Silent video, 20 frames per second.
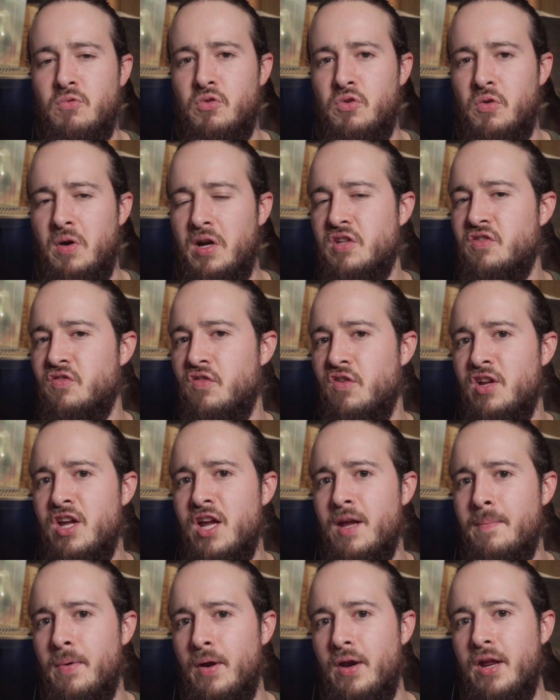
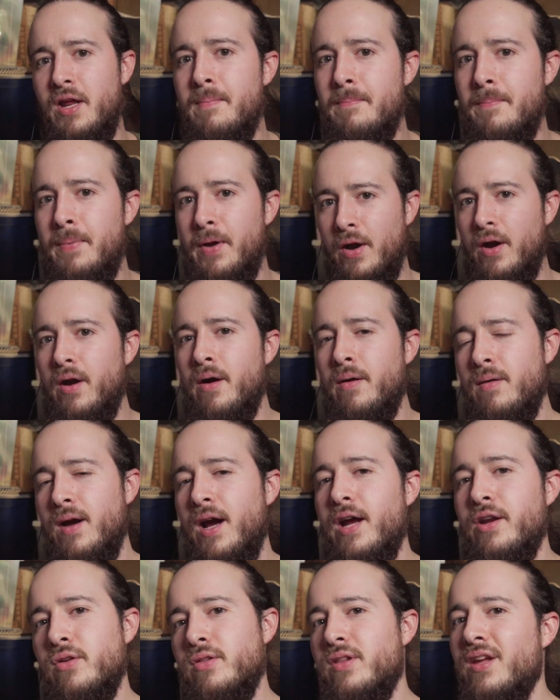gracefully, but in beer,
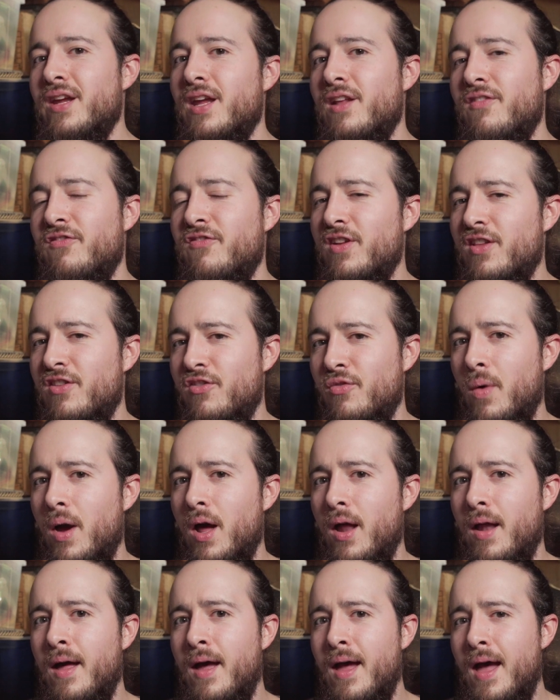I do think it fits
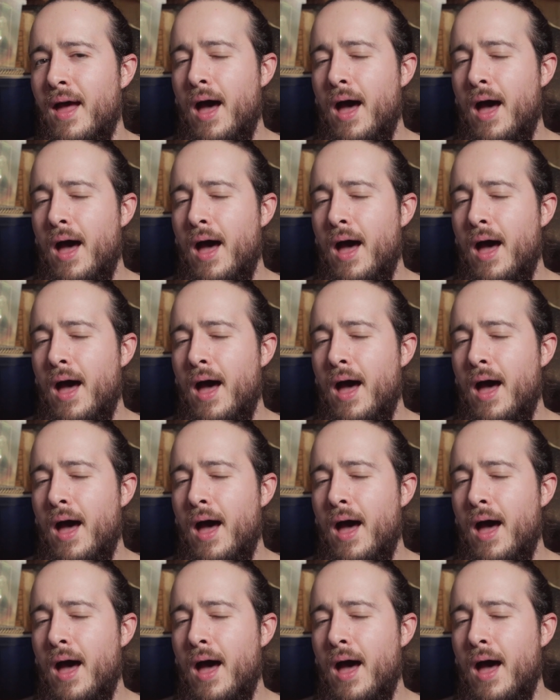well.